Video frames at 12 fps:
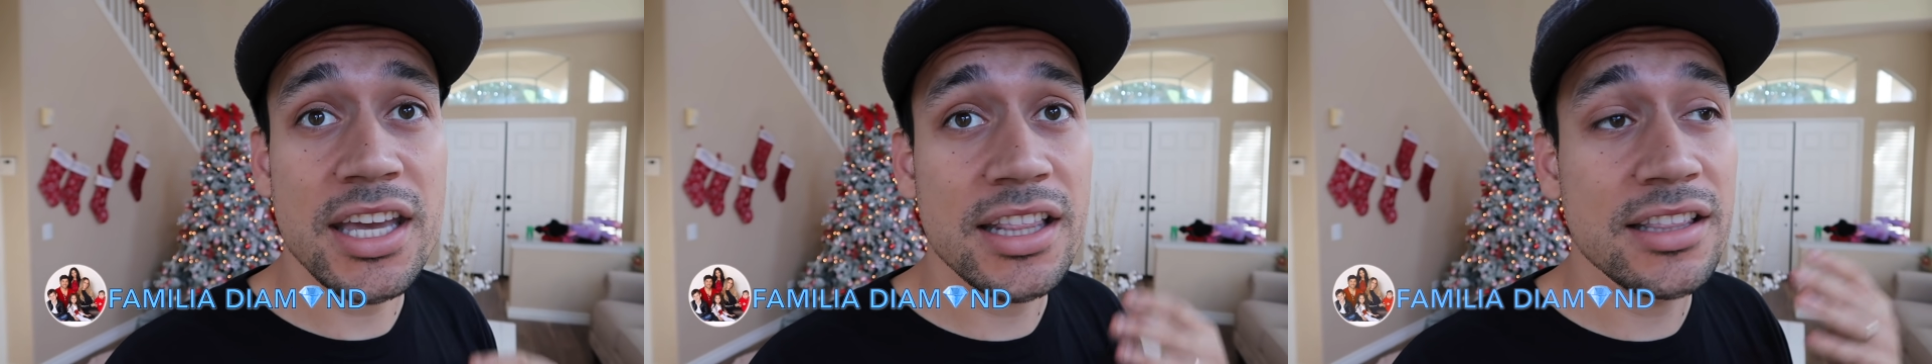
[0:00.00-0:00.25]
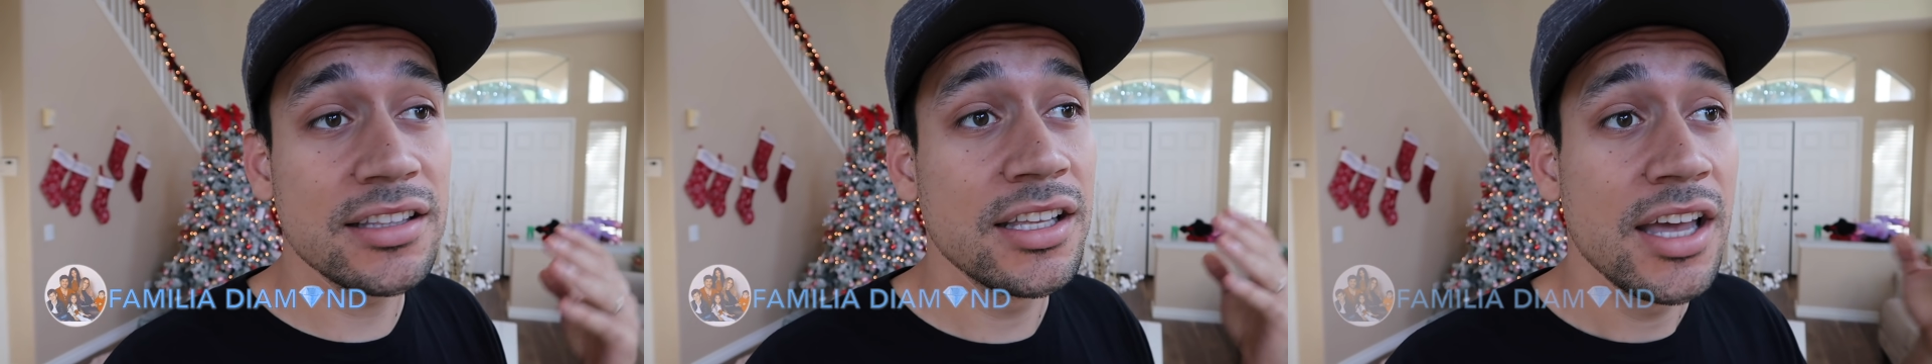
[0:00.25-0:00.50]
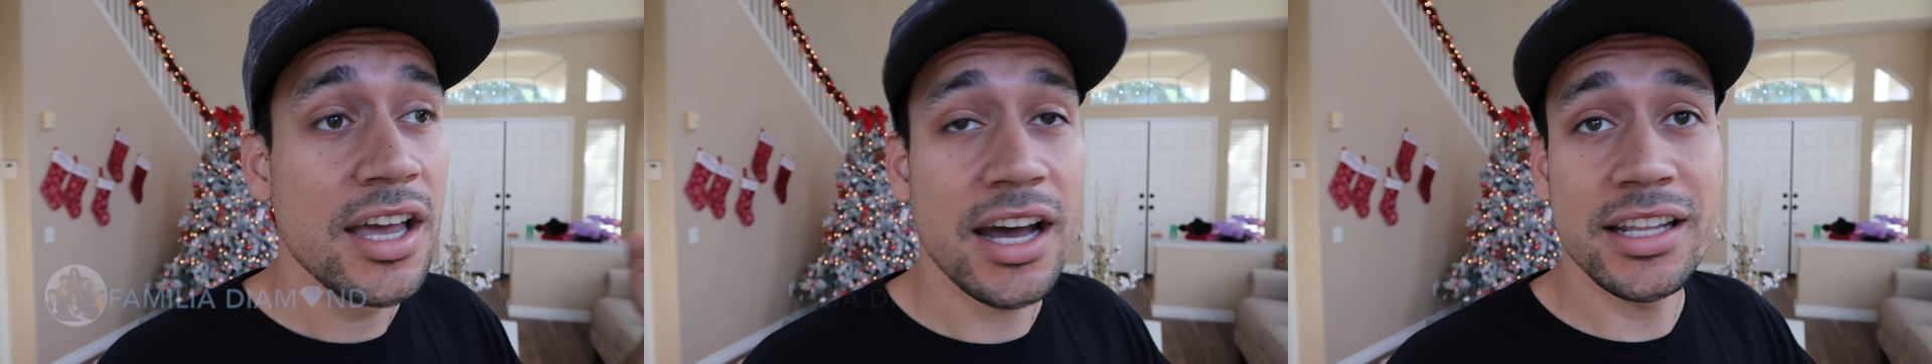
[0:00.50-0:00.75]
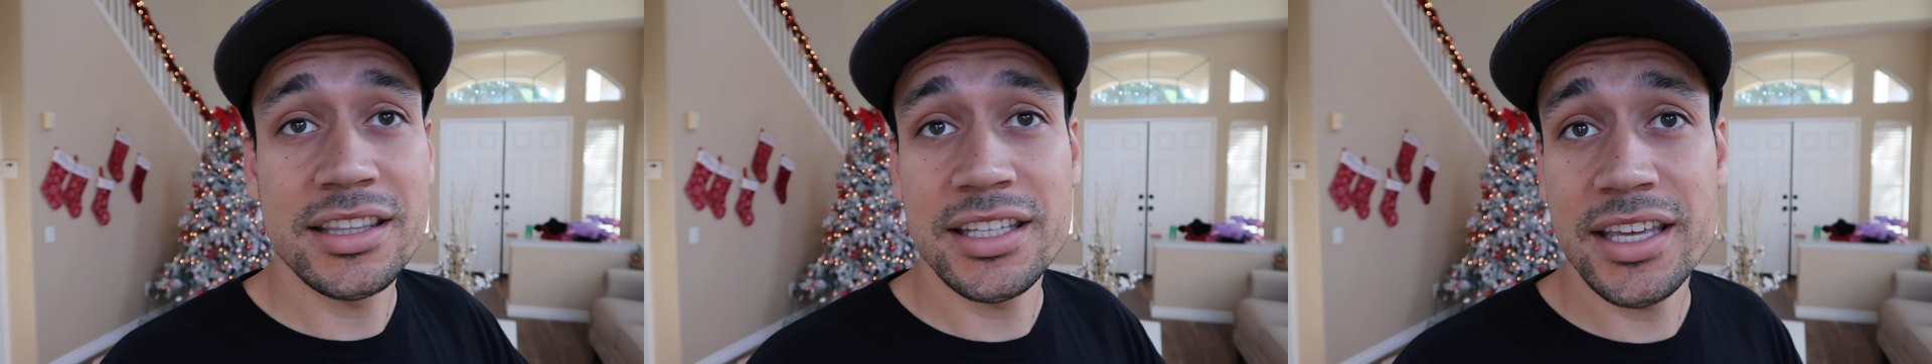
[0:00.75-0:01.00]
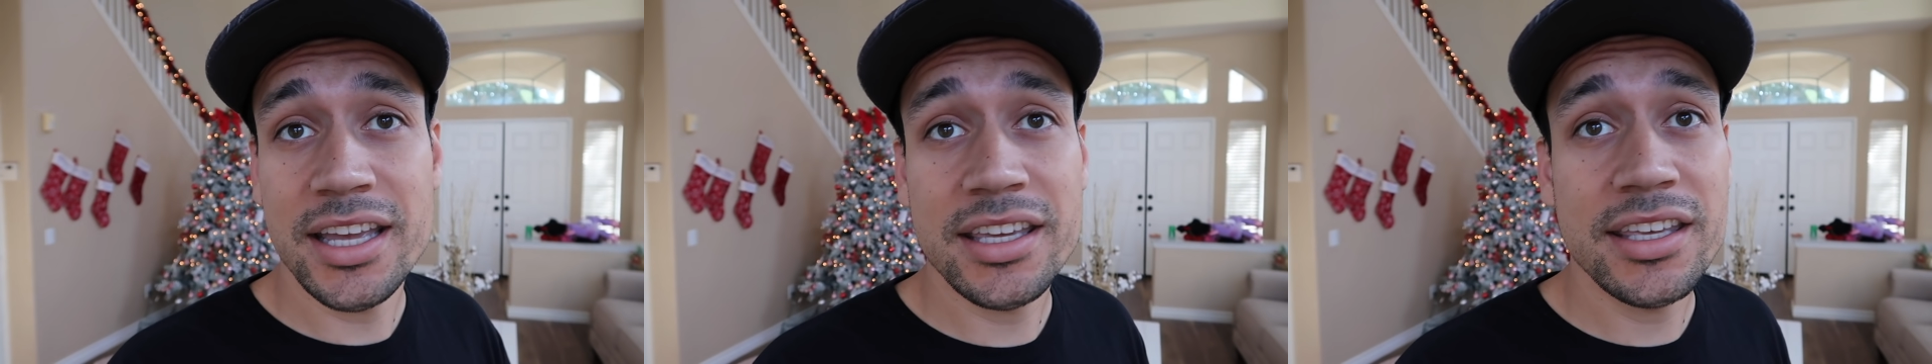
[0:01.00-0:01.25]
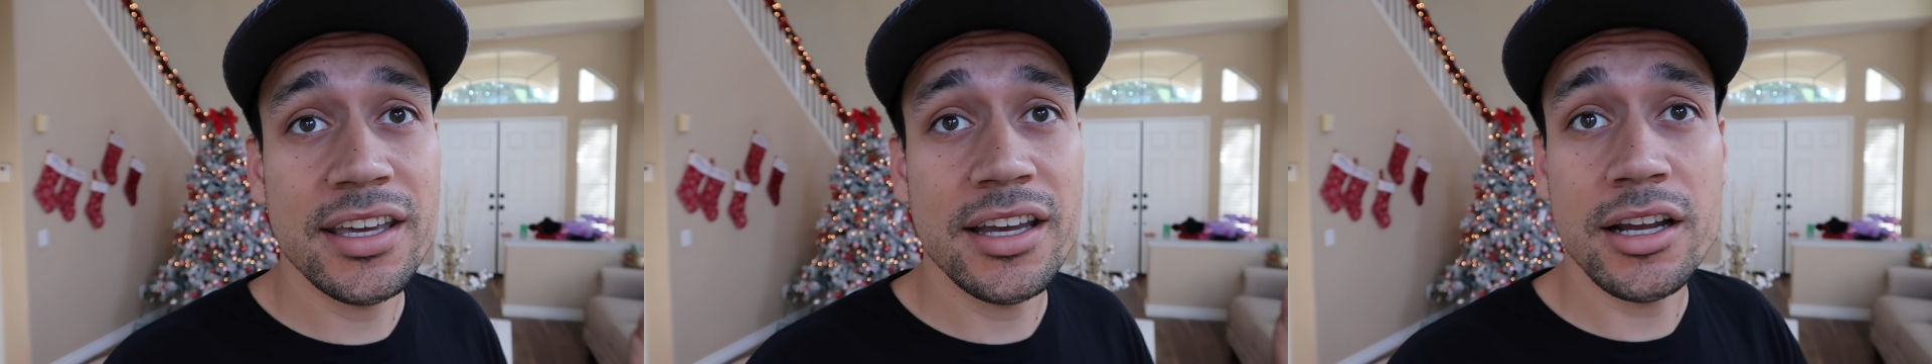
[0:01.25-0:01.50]
and at the end
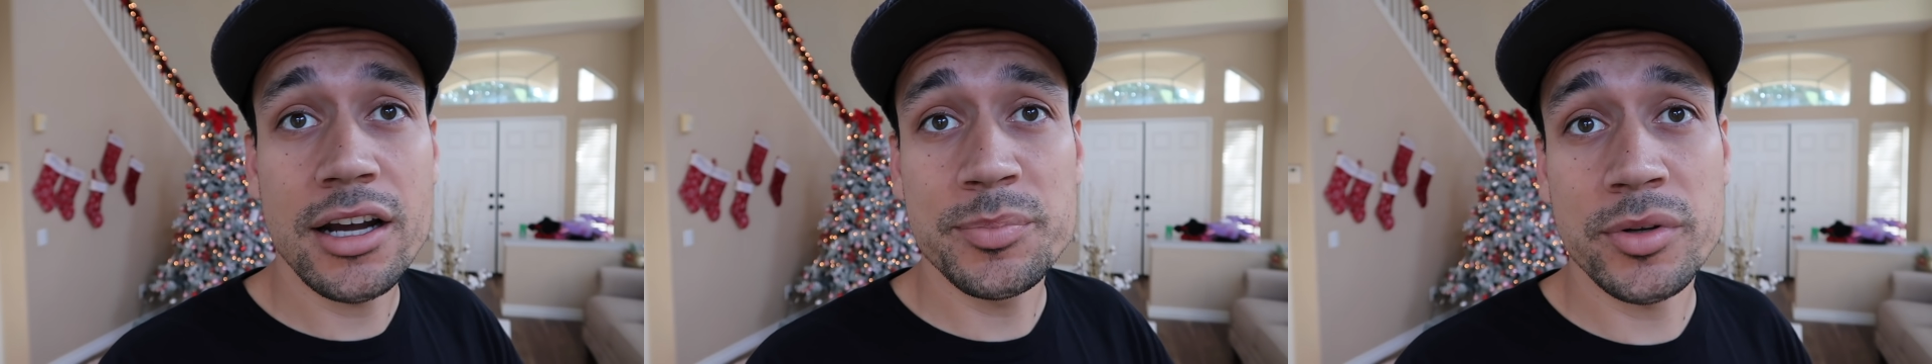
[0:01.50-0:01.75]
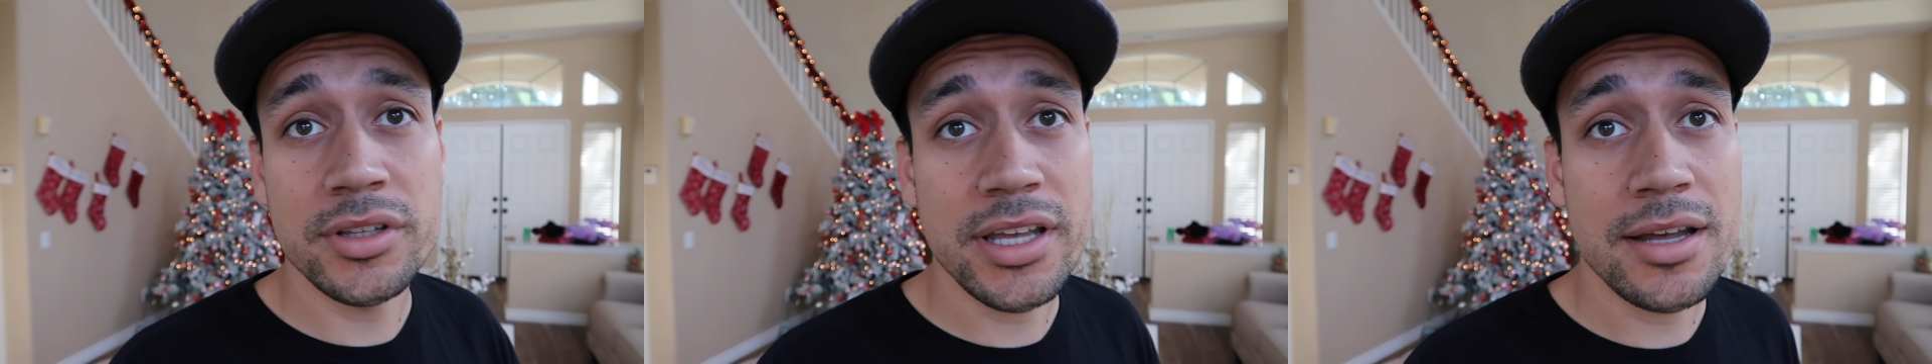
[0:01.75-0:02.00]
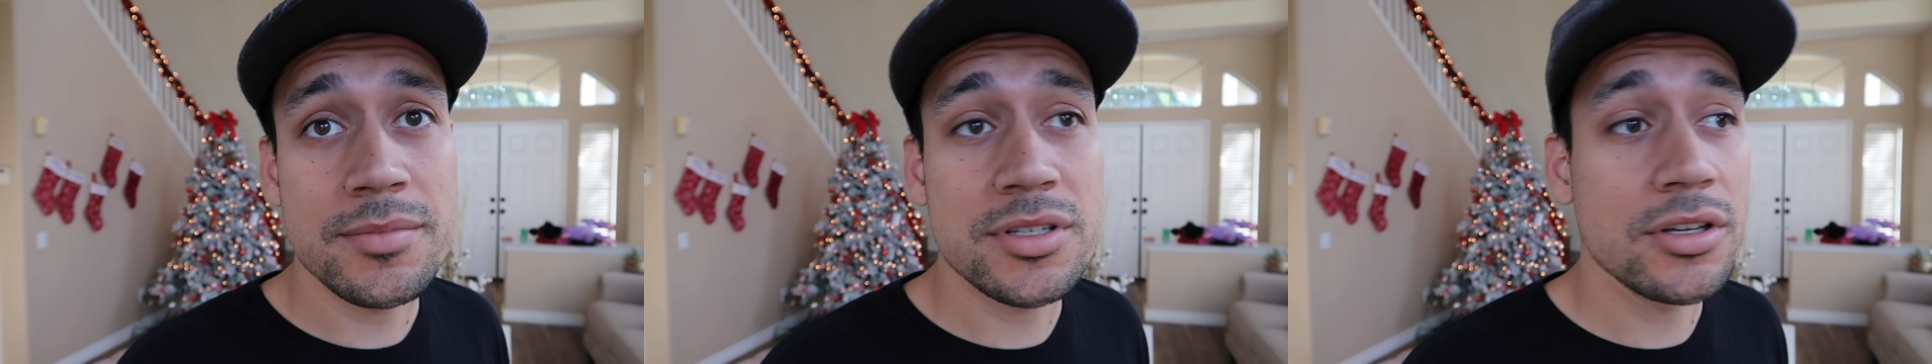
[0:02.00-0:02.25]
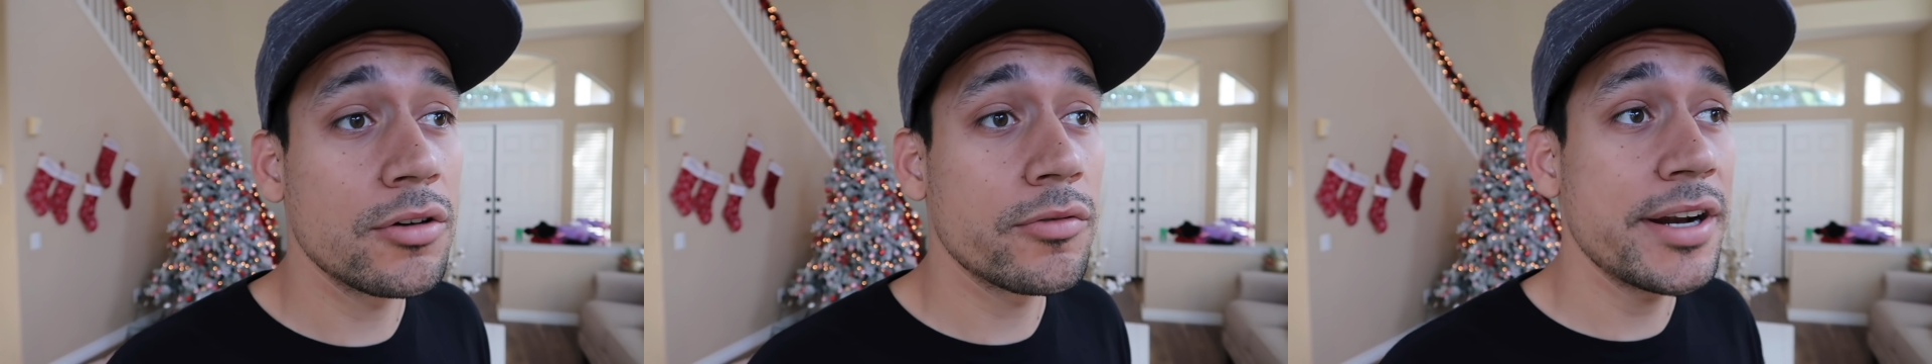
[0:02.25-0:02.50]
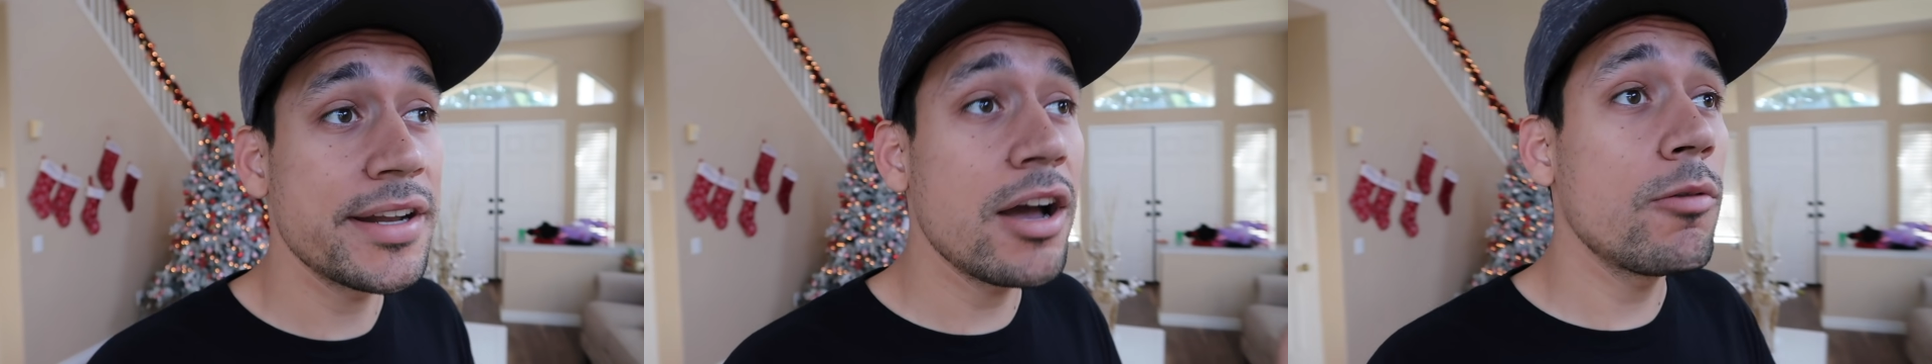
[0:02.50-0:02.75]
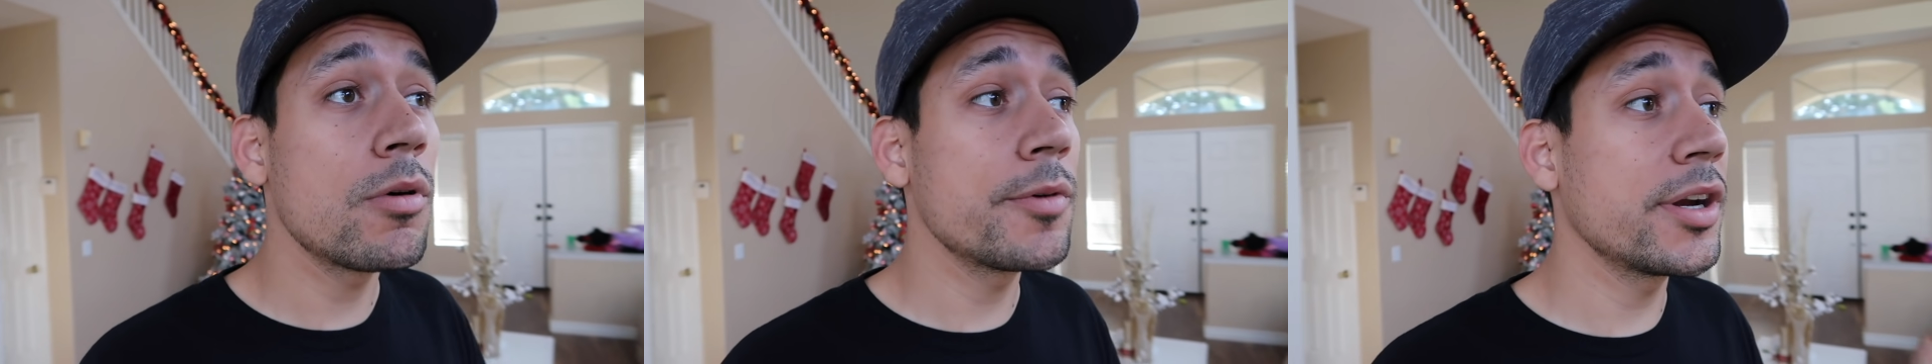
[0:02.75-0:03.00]
he hung up on them. So right
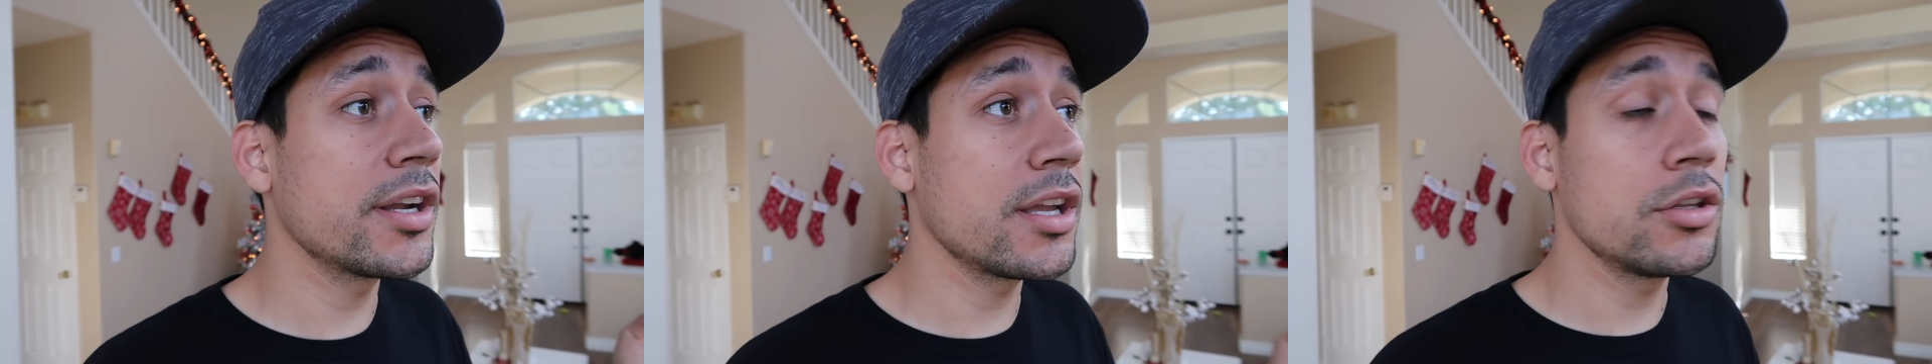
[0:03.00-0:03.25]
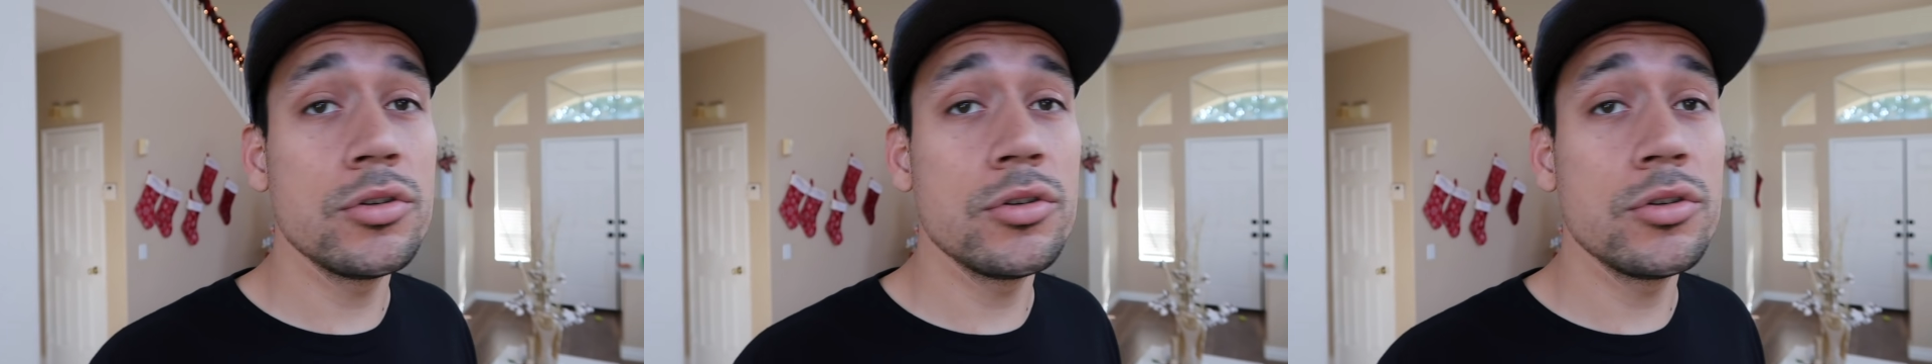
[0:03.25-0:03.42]
now what we're gonna